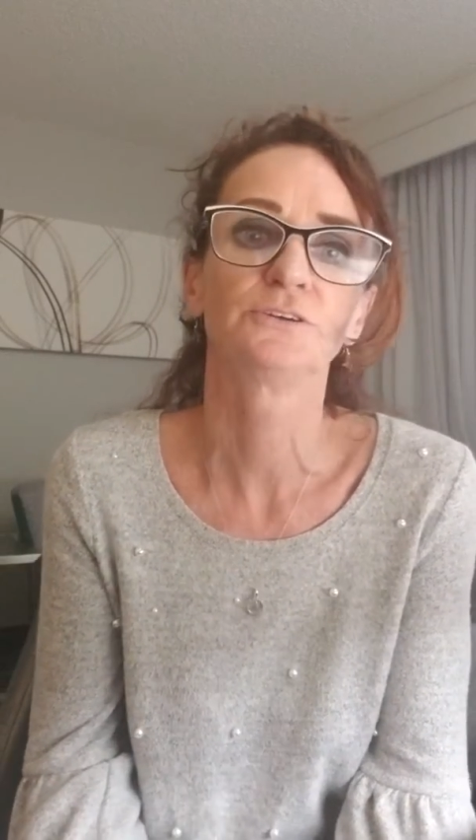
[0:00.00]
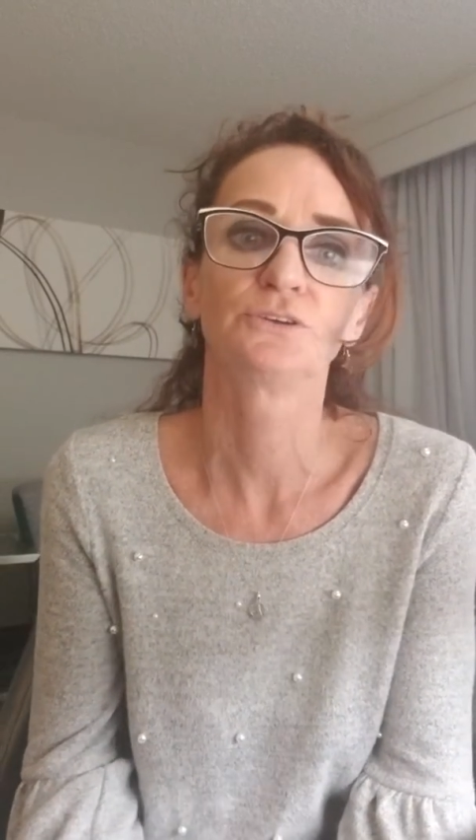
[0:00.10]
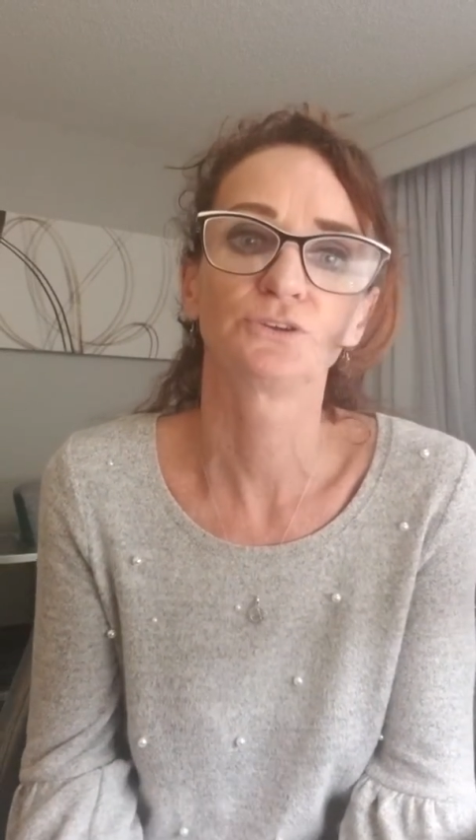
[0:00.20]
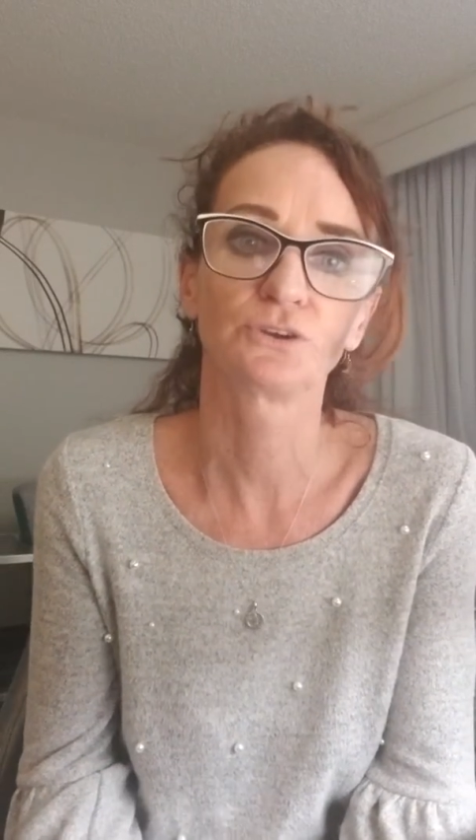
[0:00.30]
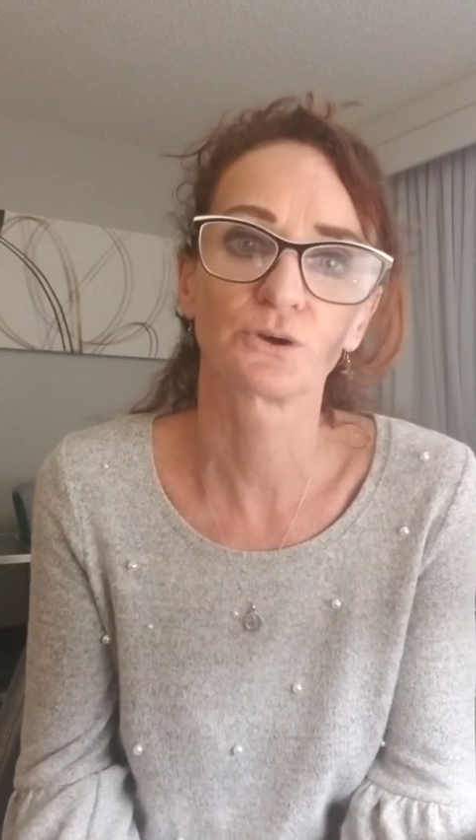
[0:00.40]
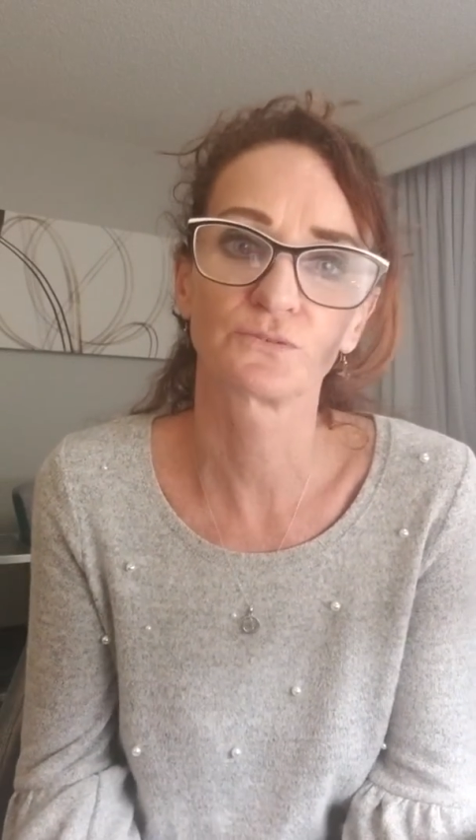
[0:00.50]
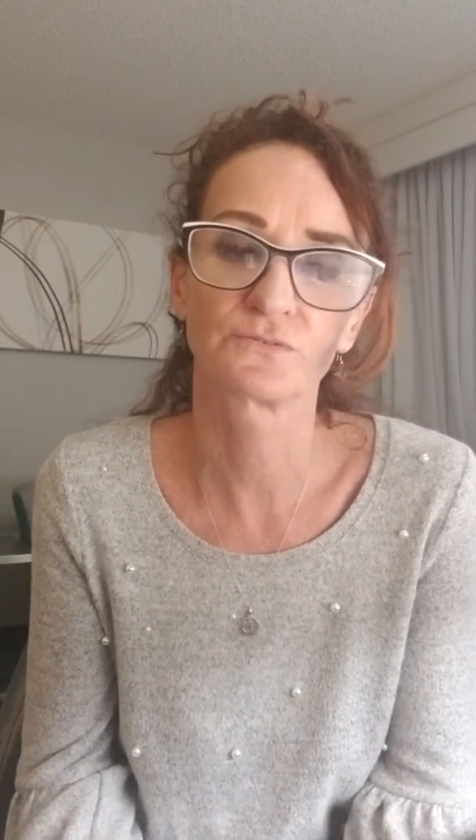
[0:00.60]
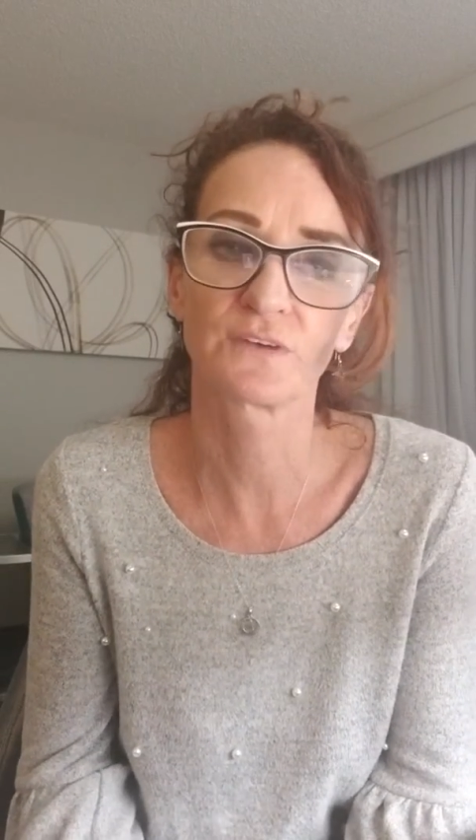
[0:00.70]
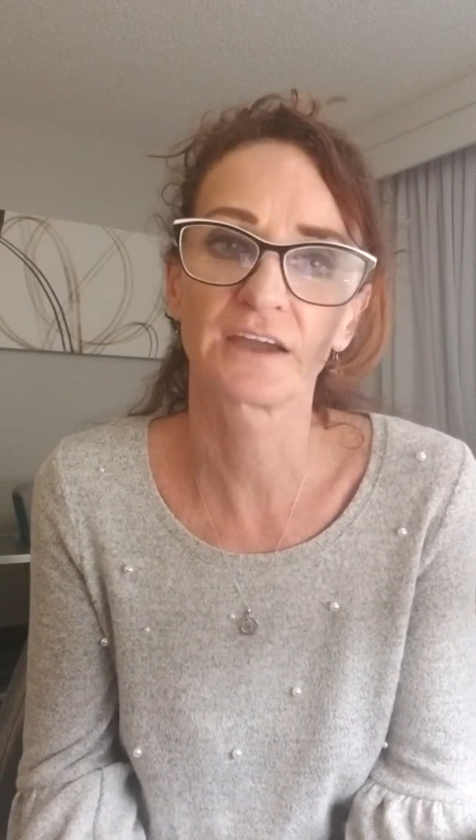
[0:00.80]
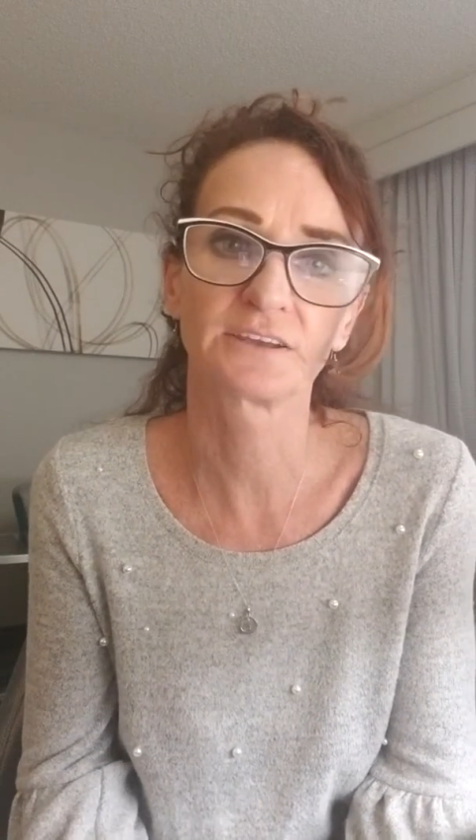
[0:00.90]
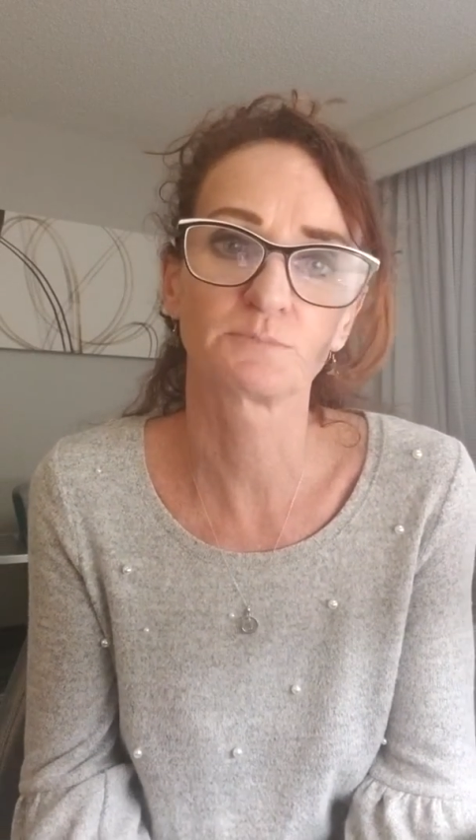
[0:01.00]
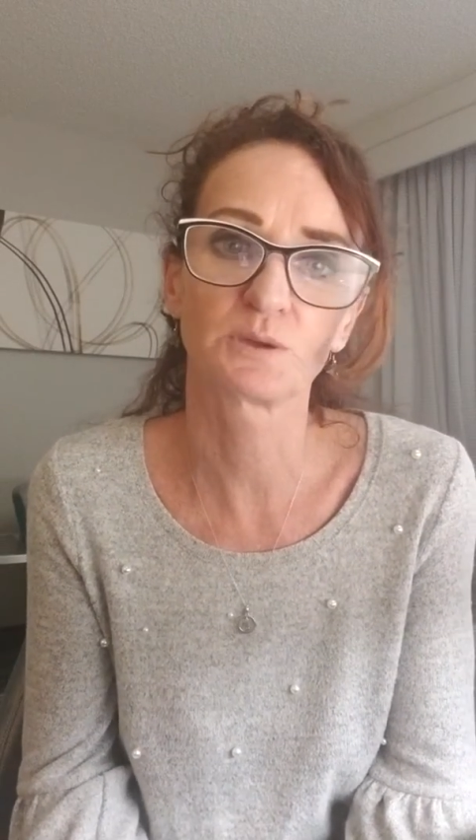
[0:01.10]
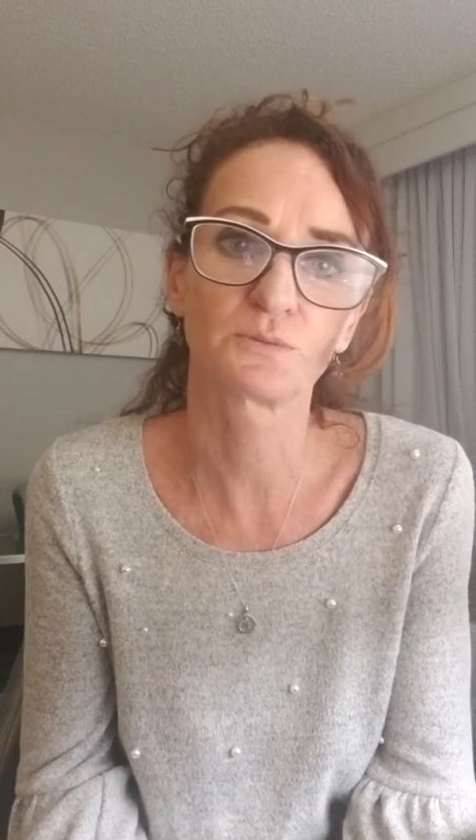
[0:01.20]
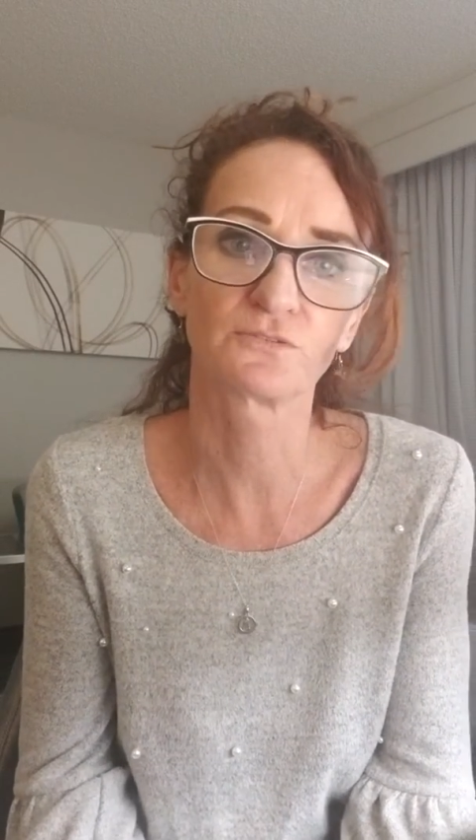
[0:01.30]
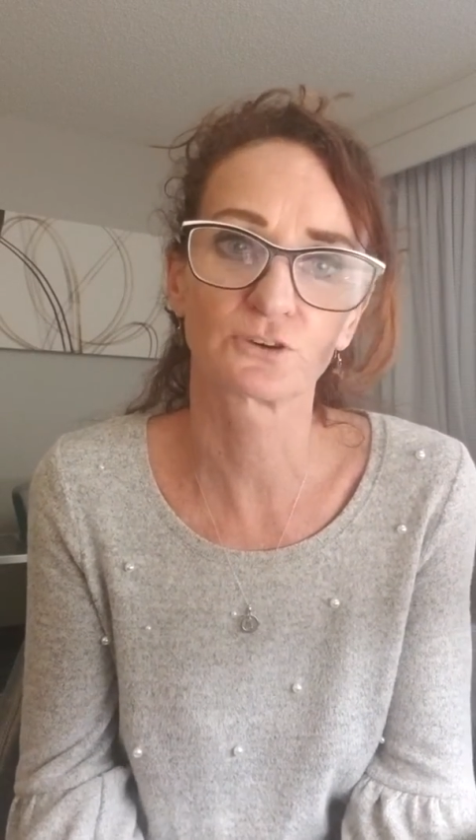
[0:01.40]
inviting
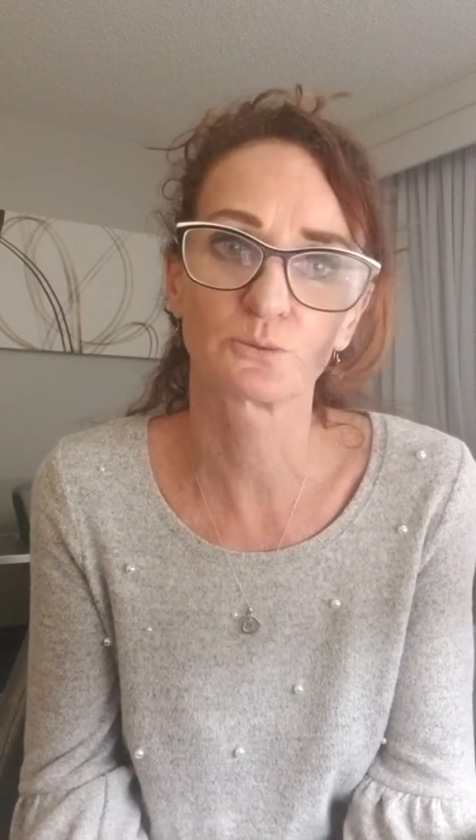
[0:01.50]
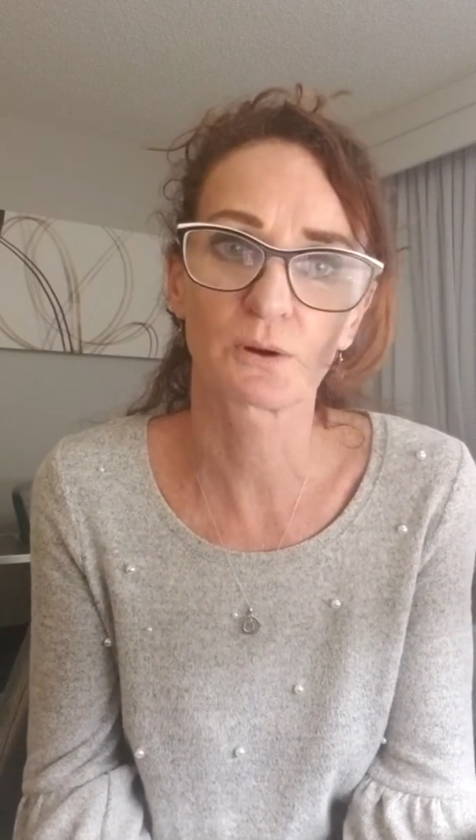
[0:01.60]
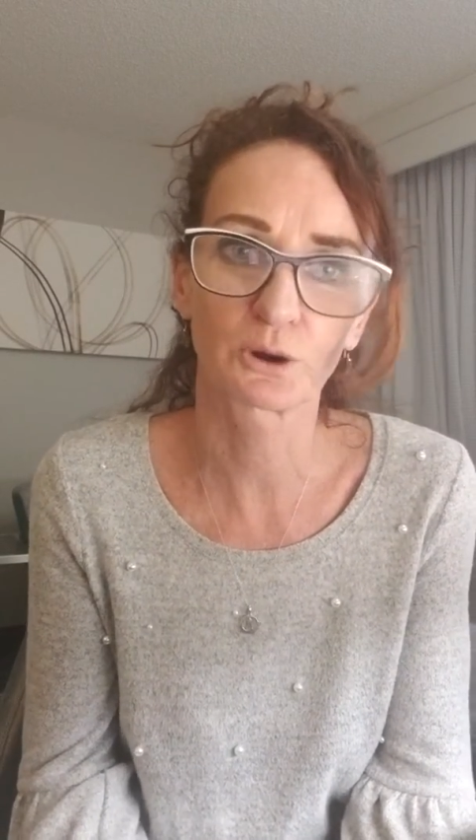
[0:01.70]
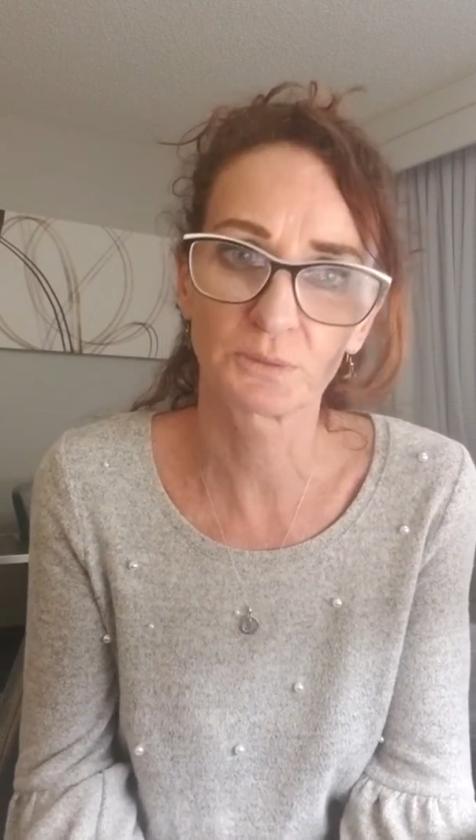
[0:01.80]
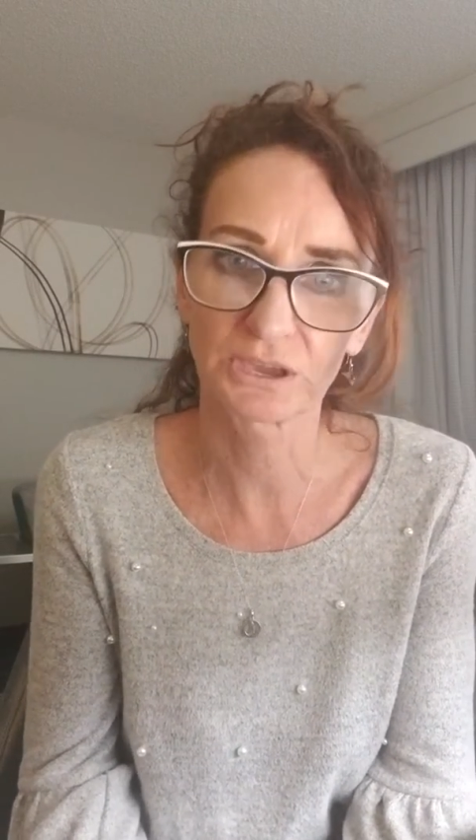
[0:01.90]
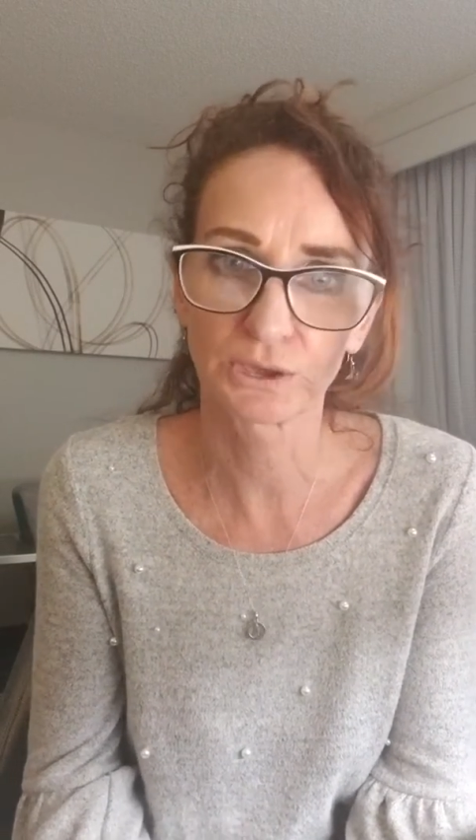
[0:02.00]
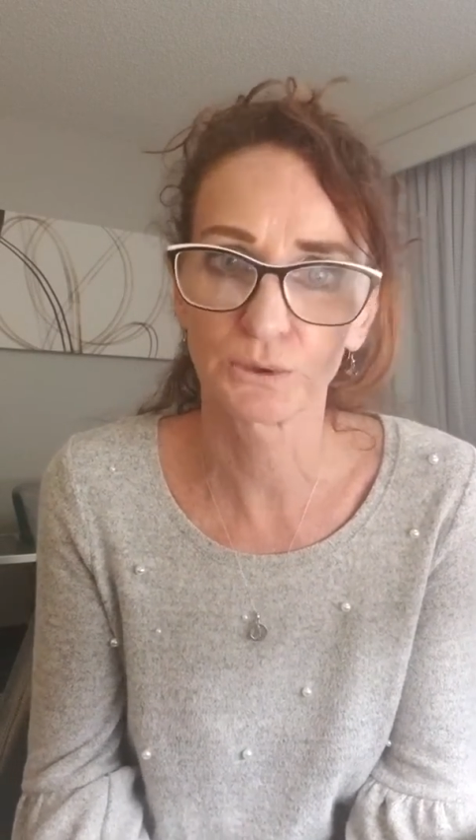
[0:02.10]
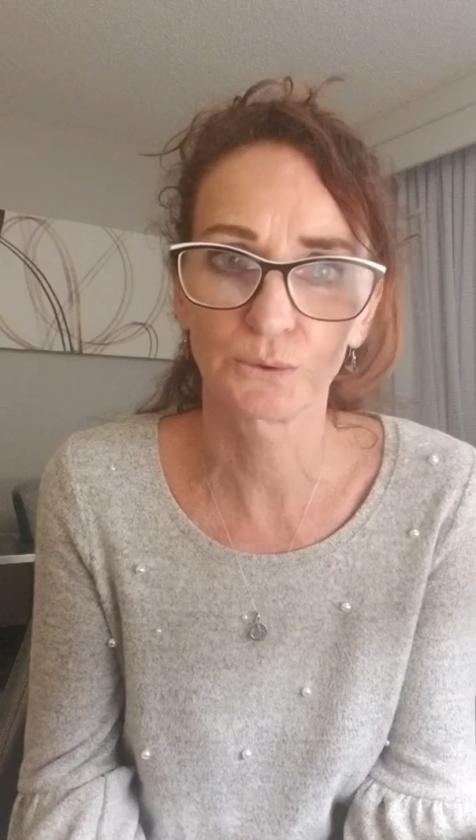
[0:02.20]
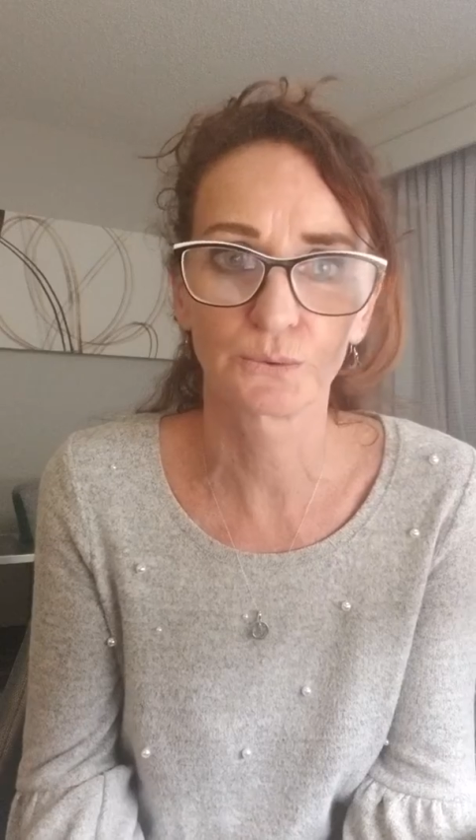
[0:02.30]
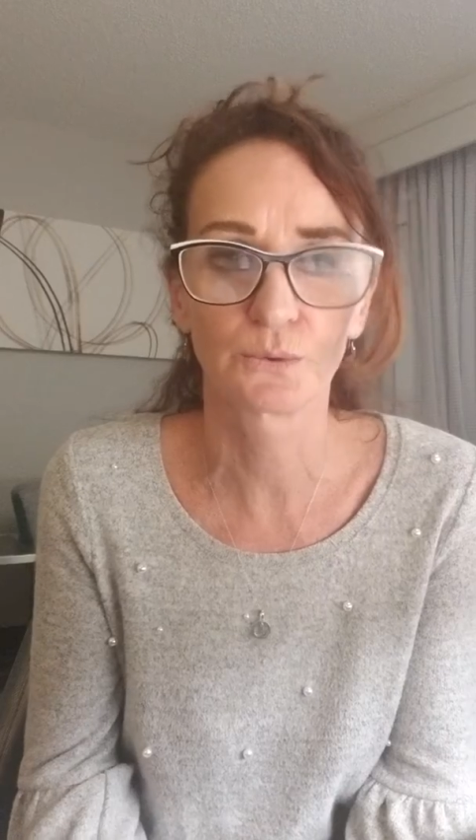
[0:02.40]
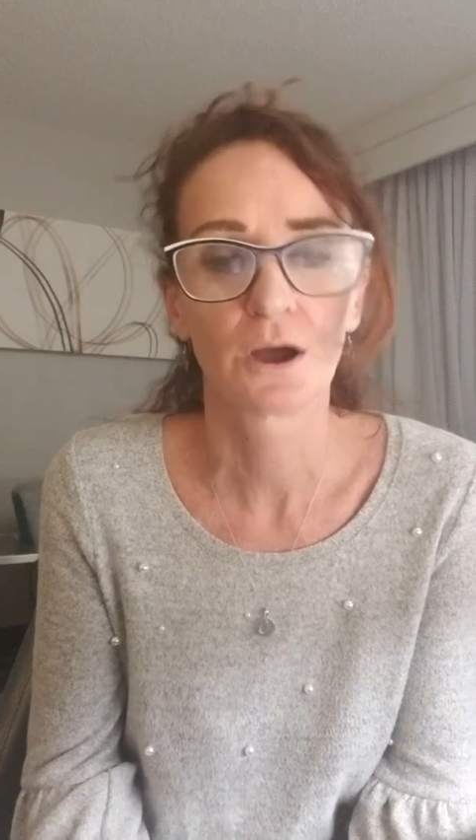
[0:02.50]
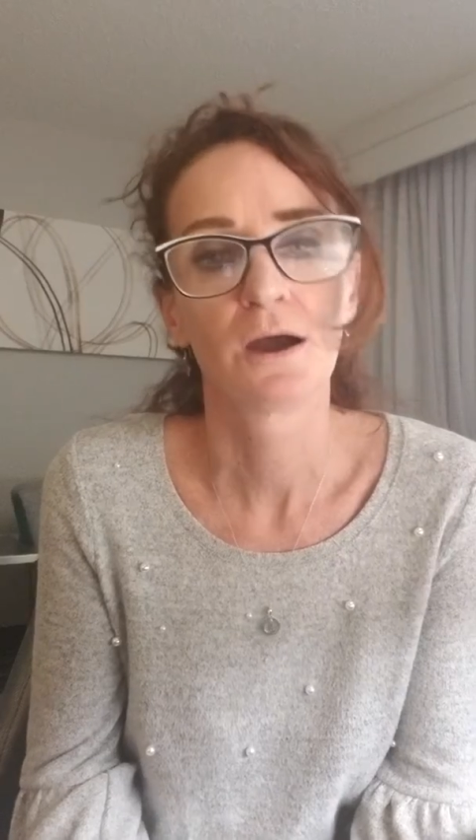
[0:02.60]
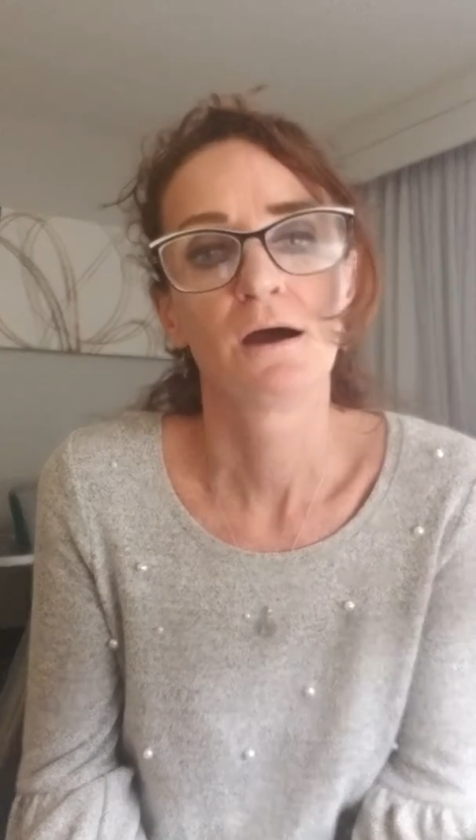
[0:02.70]
people for a barbecue.